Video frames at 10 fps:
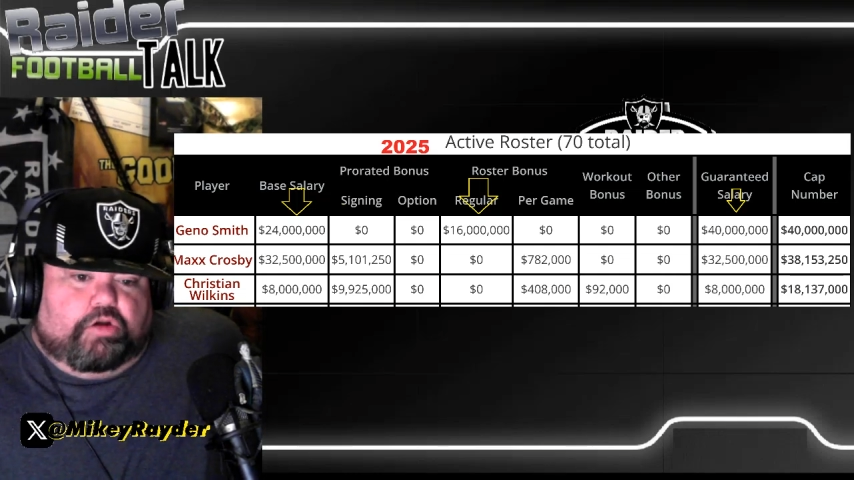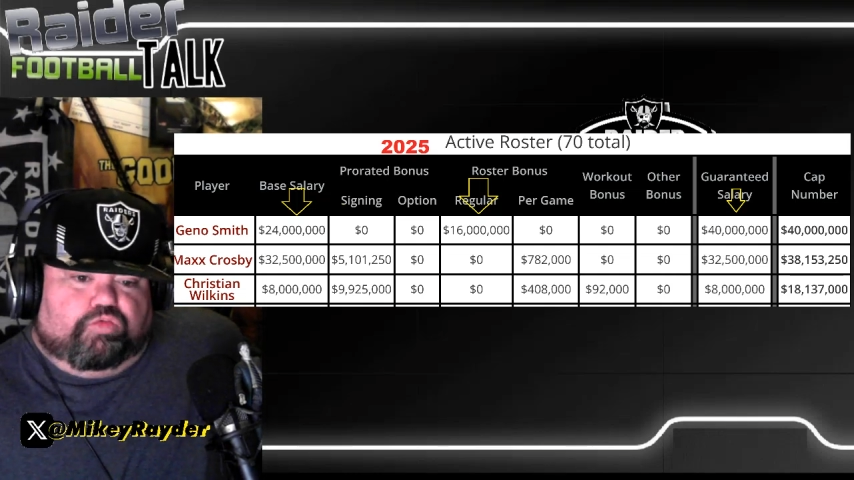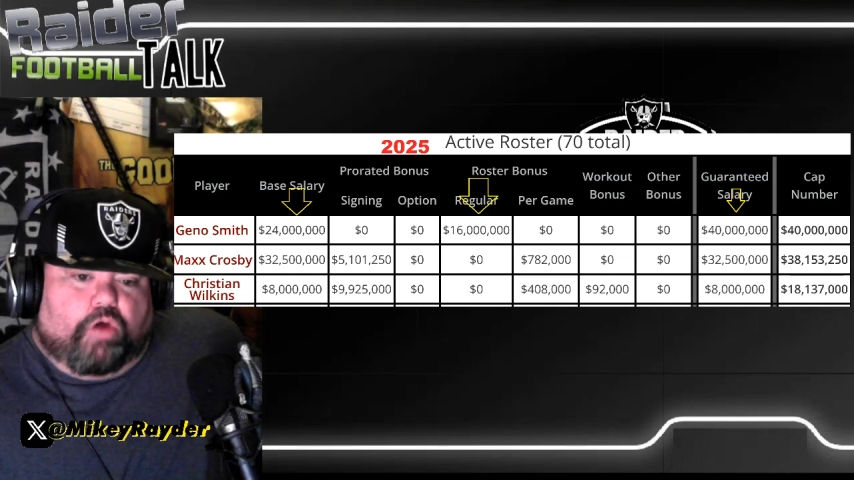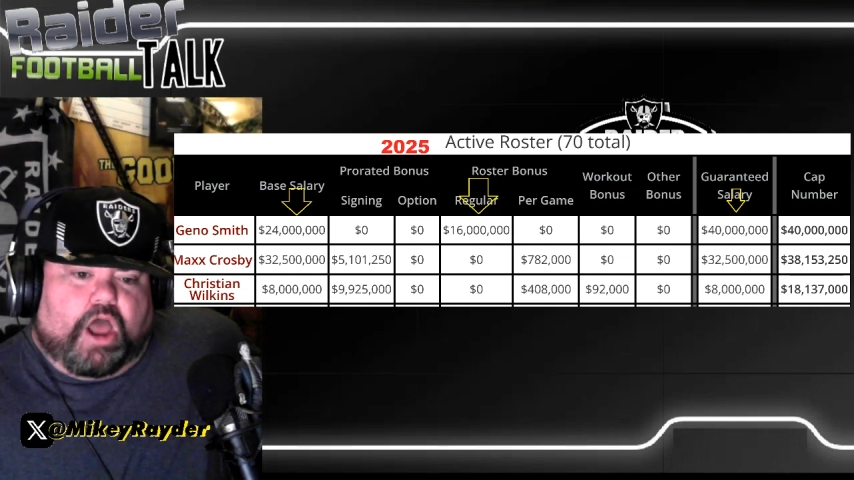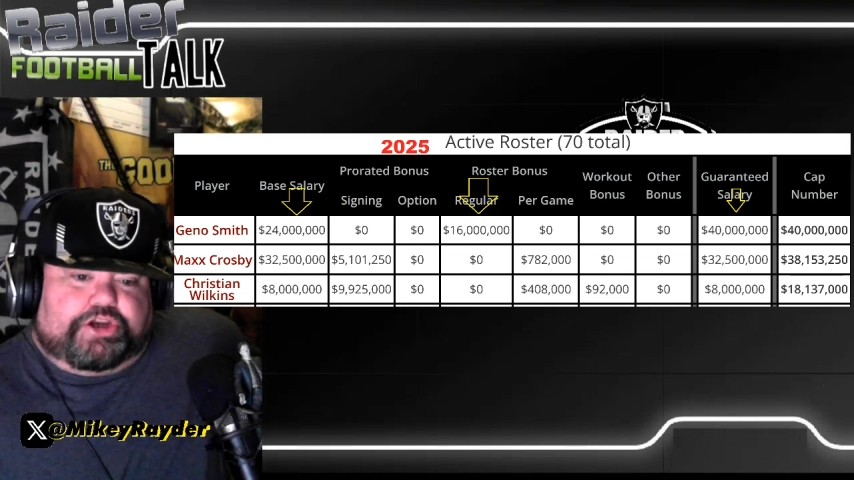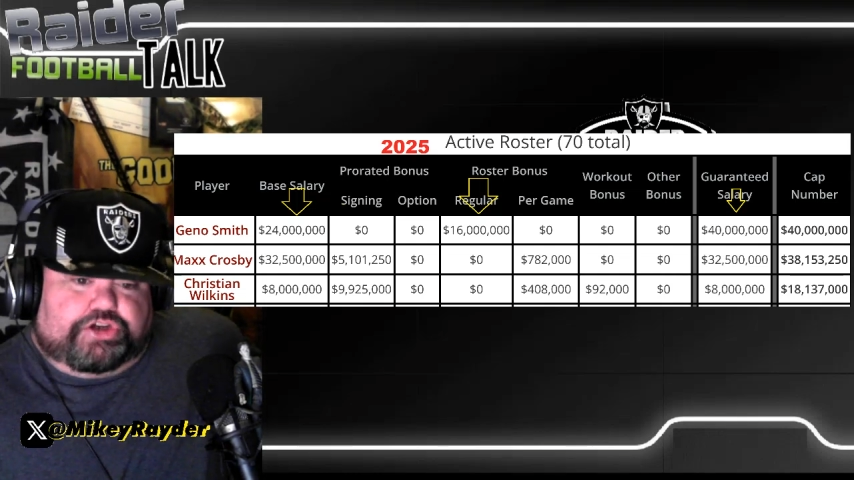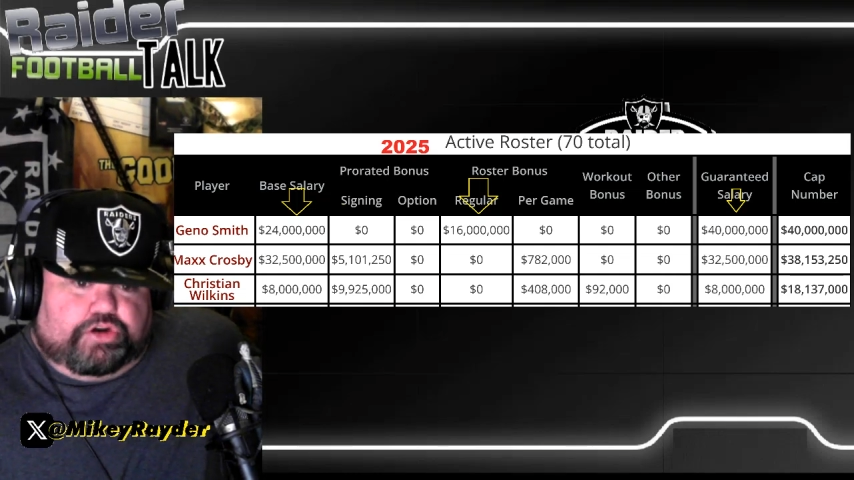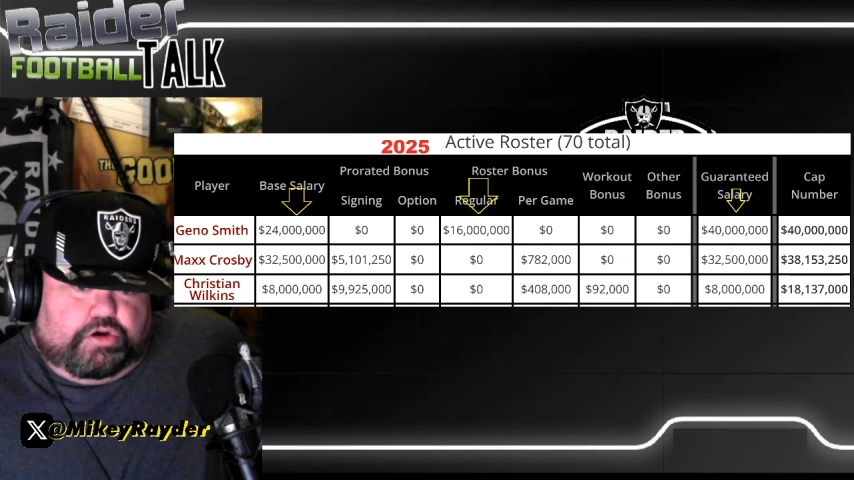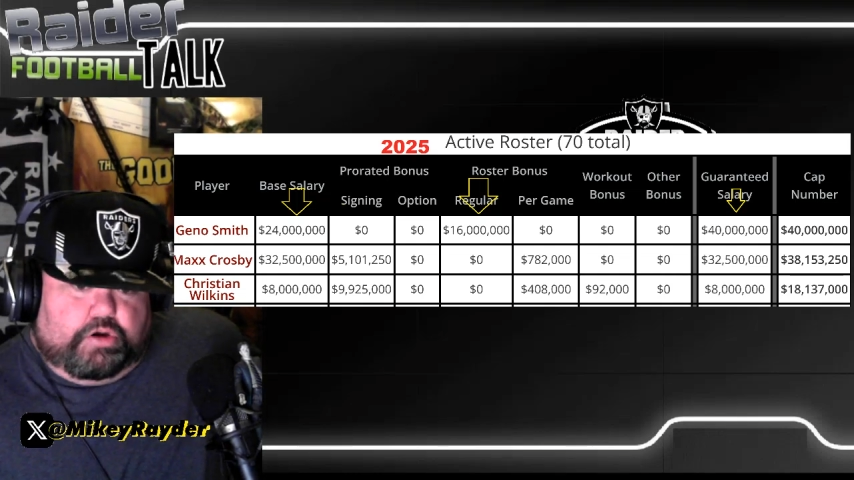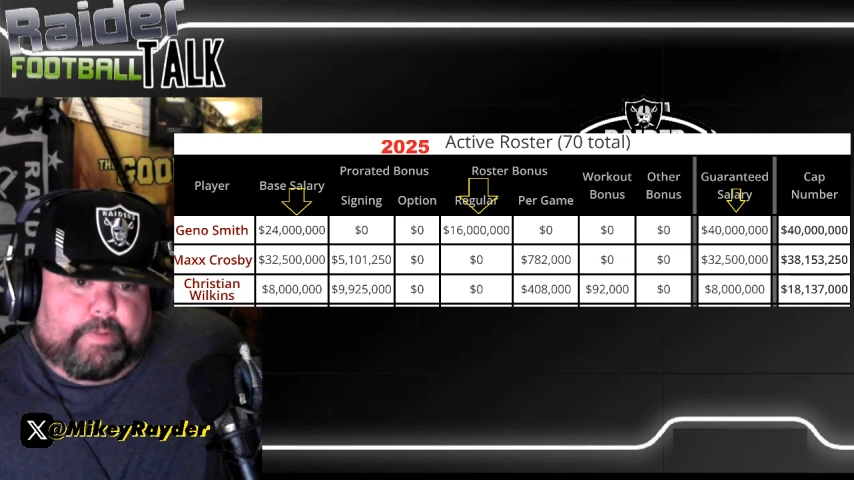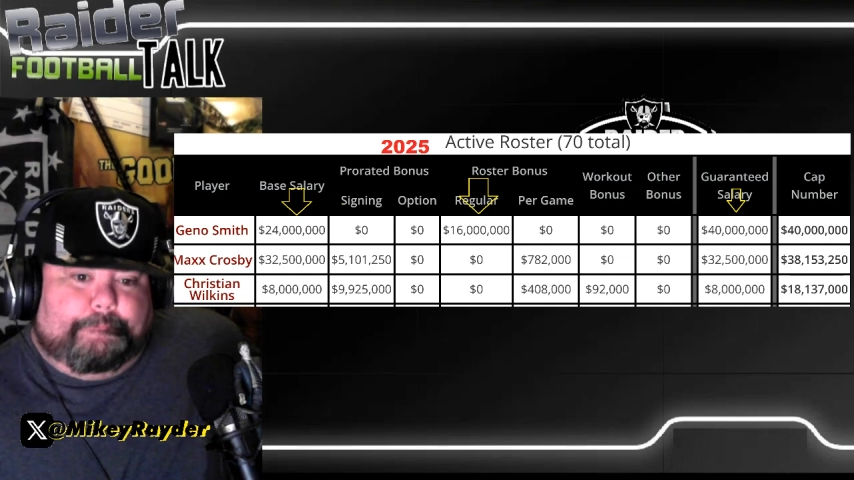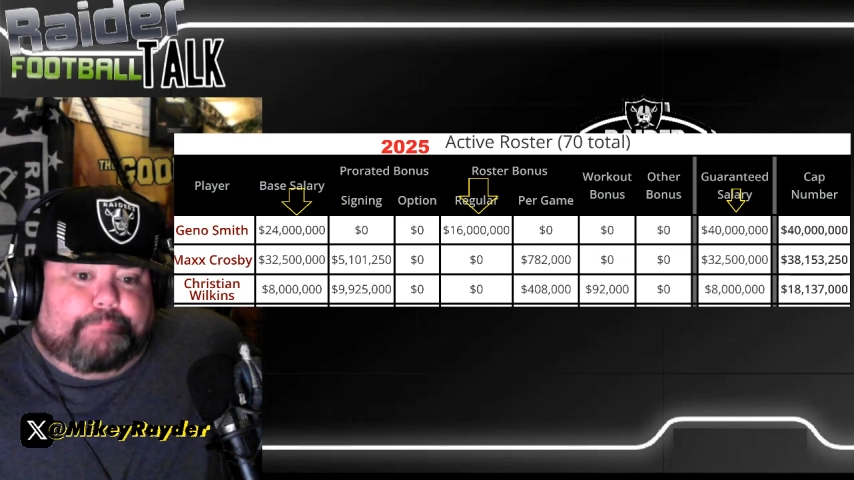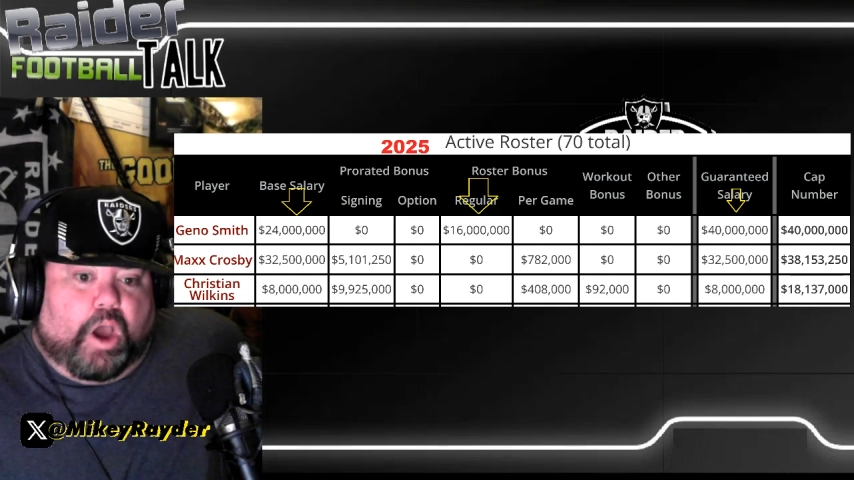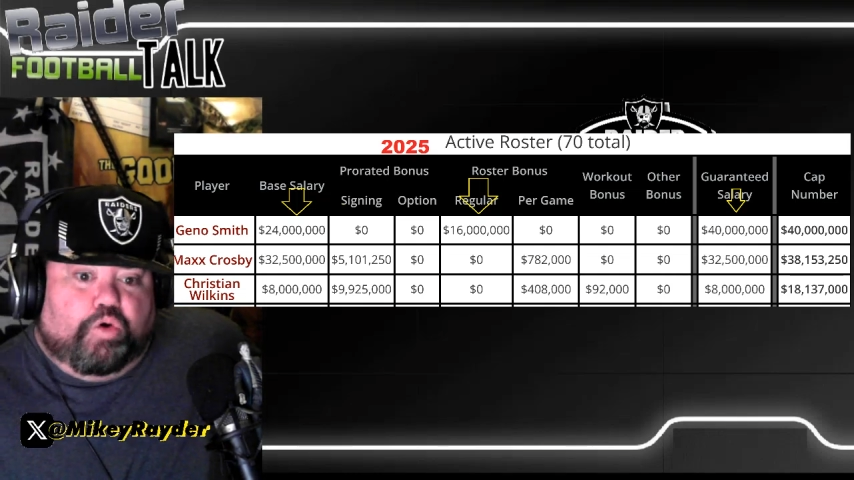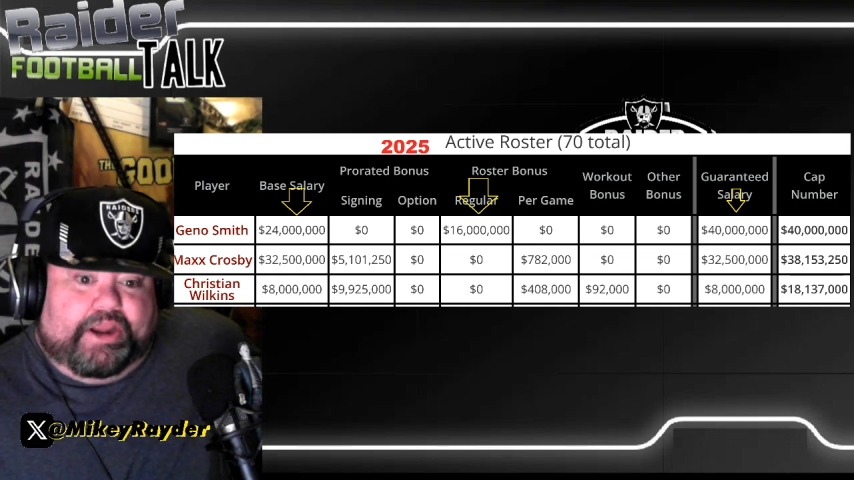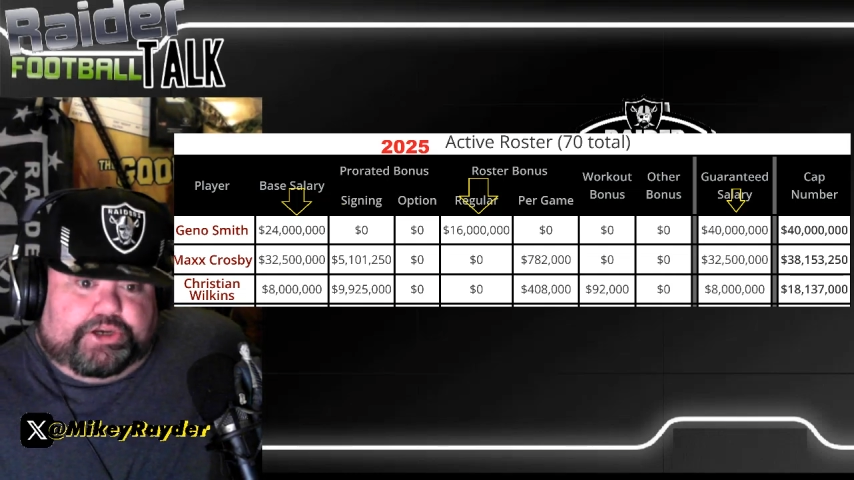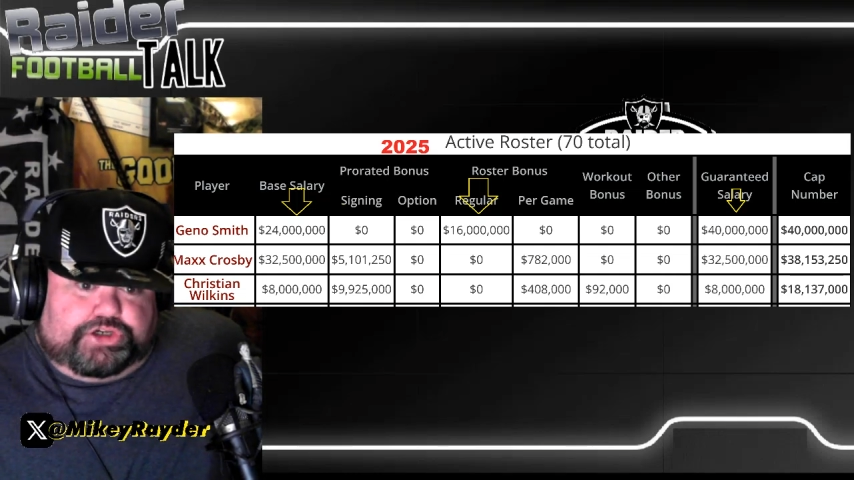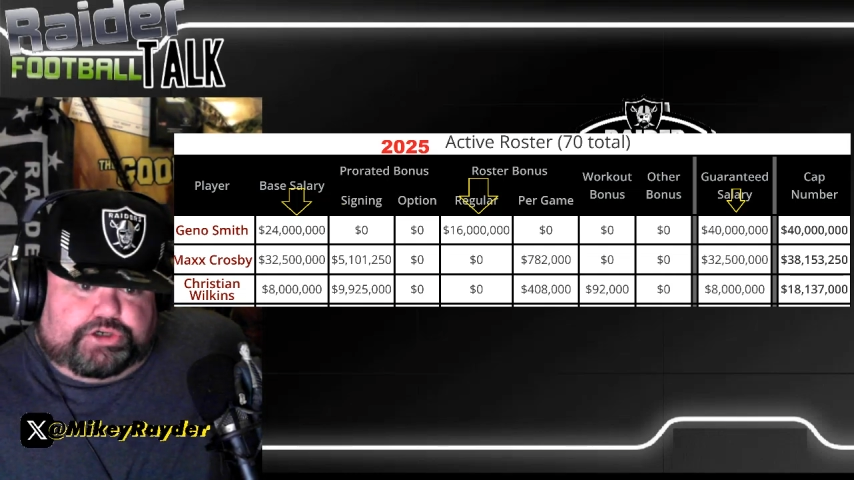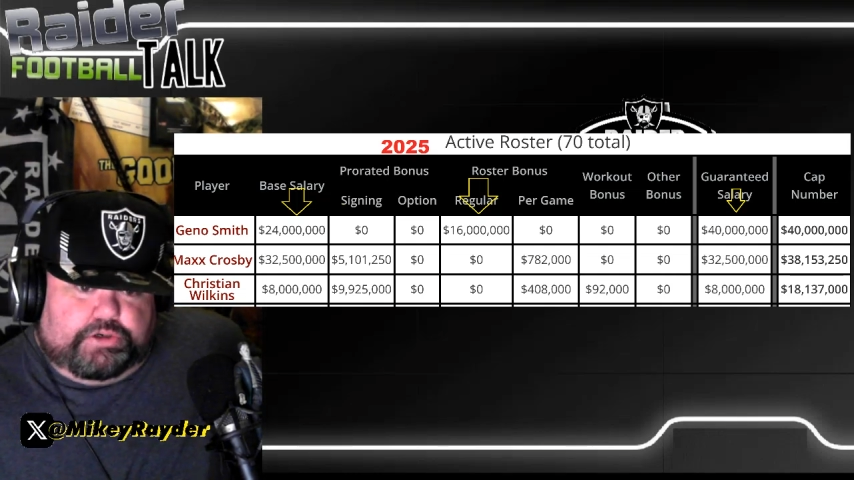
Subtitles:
roster bonus.